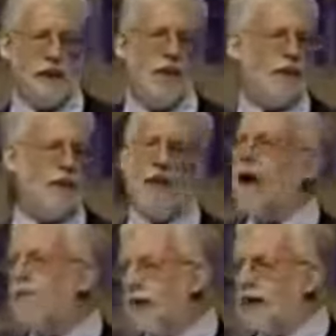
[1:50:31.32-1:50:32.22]
because those of you that
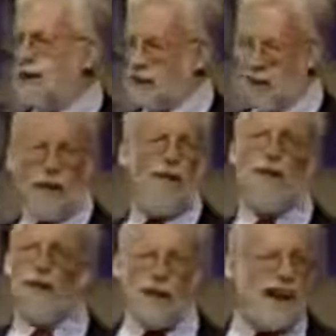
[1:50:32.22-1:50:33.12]
aren't Masons are wondering,
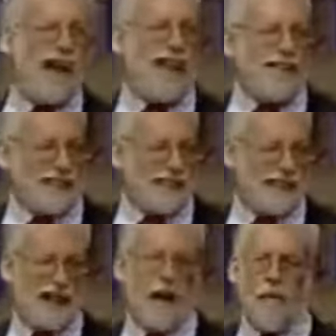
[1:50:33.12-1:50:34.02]
well, who the heck is
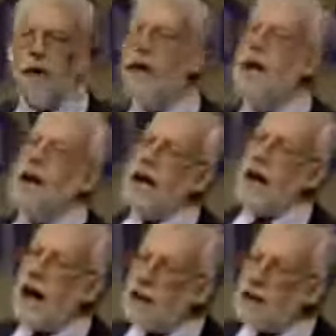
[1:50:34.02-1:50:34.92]
this guy? Well,
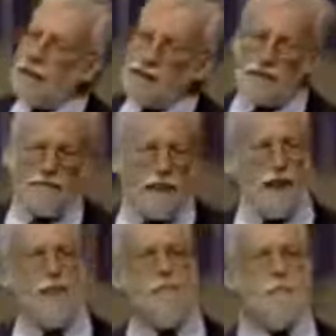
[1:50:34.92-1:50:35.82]
Hiram is a
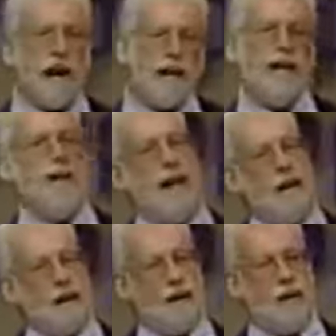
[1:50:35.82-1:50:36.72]
very minor
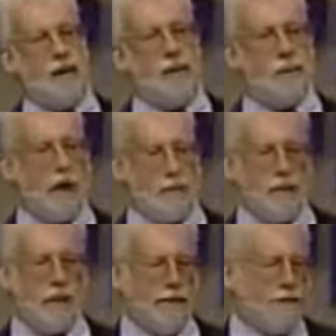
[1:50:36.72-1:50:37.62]
character in the
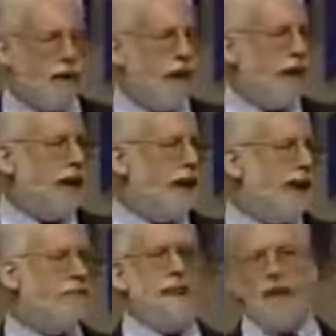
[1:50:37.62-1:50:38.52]
Bible.
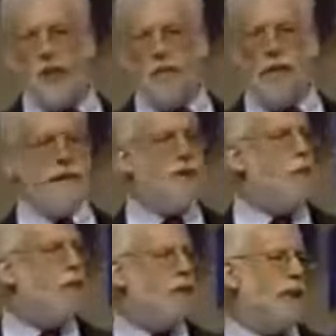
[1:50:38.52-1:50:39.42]
He's mentioned maybe
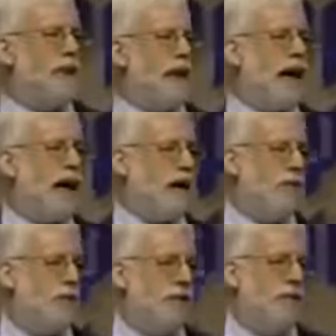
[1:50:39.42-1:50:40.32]
two or three
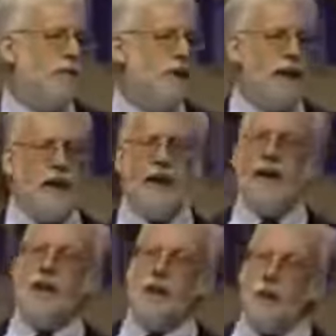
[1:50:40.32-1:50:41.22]
times.
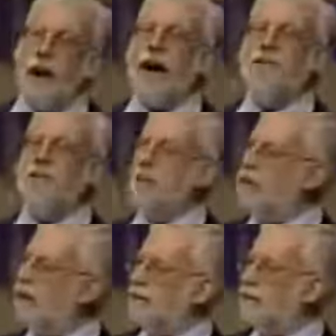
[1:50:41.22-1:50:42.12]
He's a craftsman
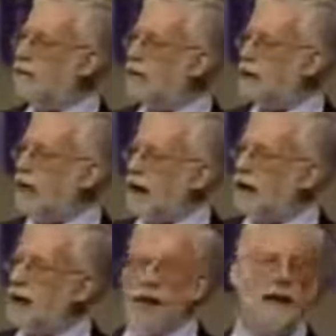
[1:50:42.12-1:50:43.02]
who comes from
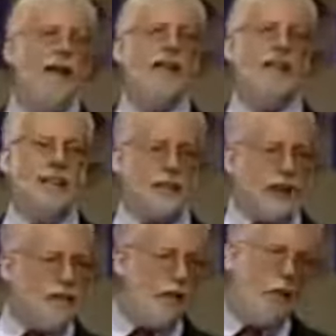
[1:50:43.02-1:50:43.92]
Tyre He's the
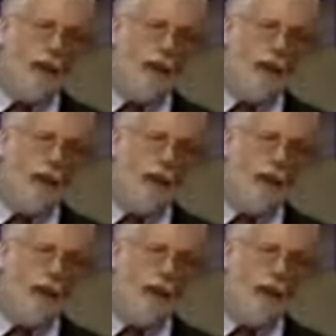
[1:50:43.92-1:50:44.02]
son of